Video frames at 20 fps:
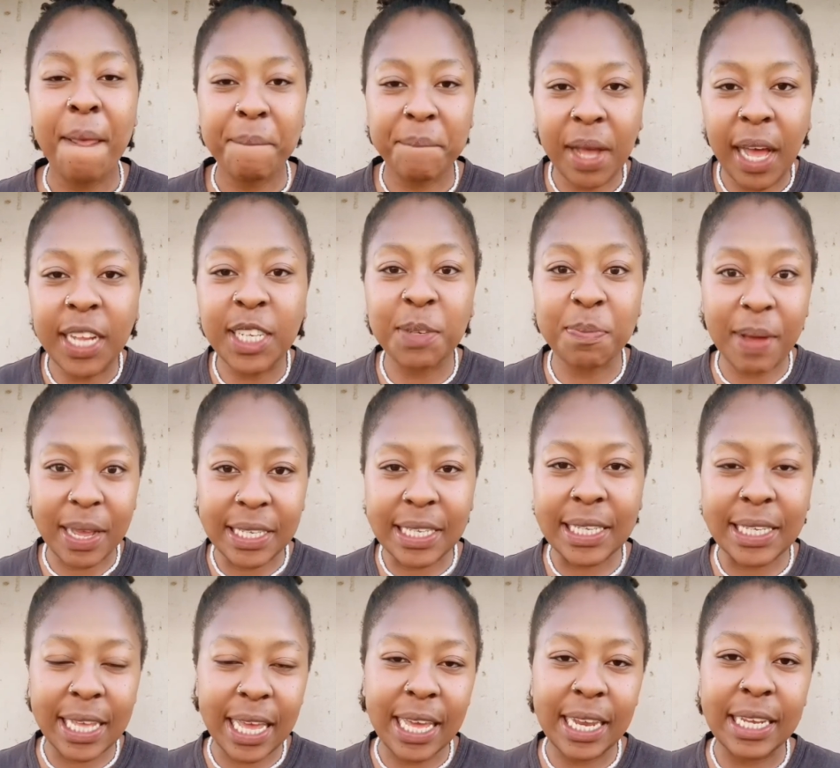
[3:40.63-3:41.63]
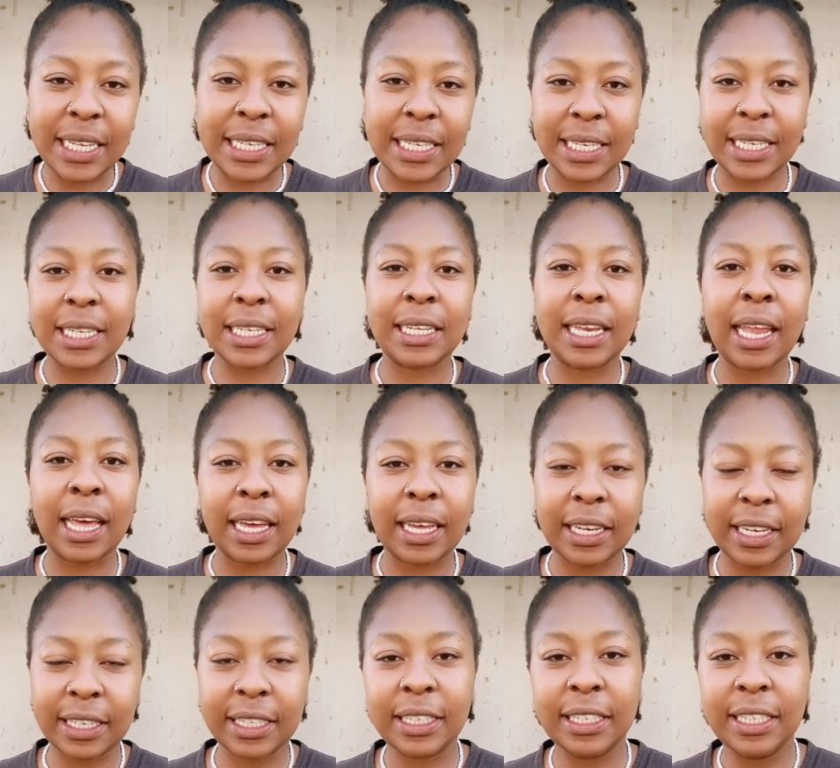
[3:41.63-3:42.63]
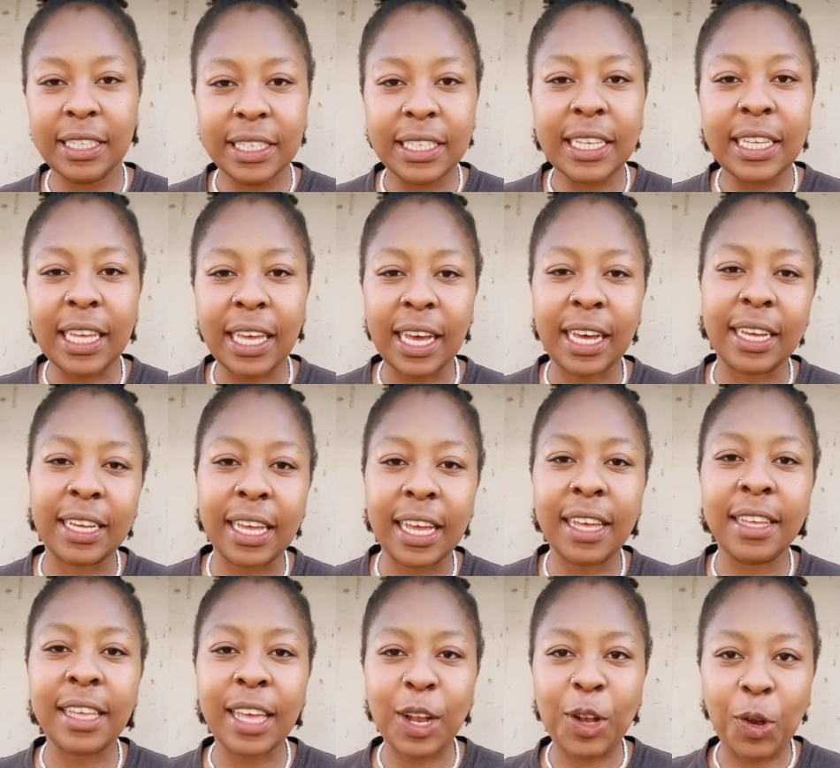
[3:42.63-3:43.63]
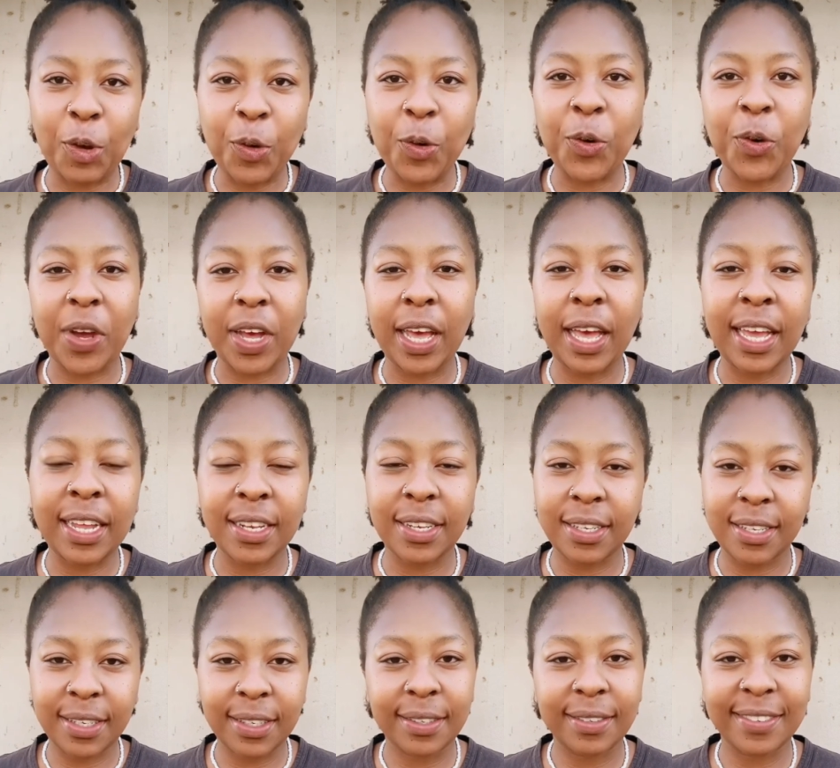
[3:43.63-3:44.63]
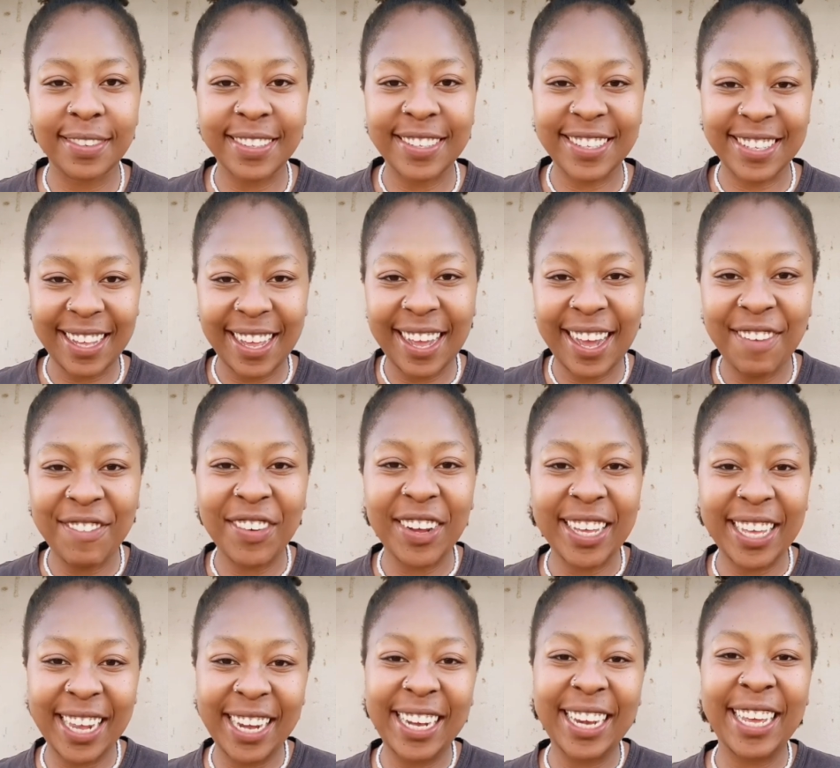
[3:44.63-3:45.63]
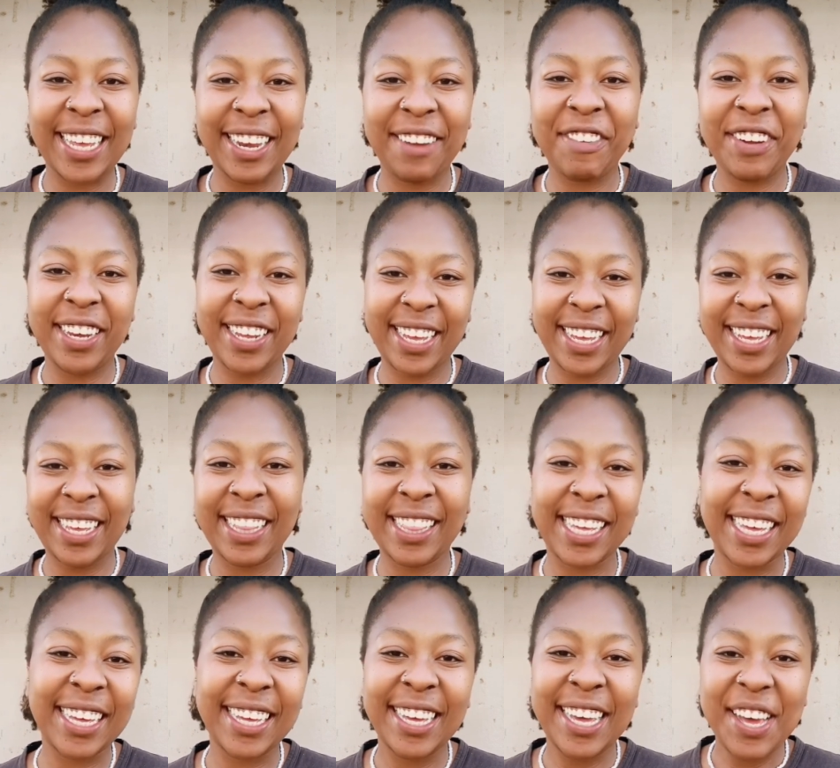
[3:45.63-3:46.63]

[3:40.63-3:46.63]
But my skin is still like, yeah, get lower. And I'm not getting laid every day either.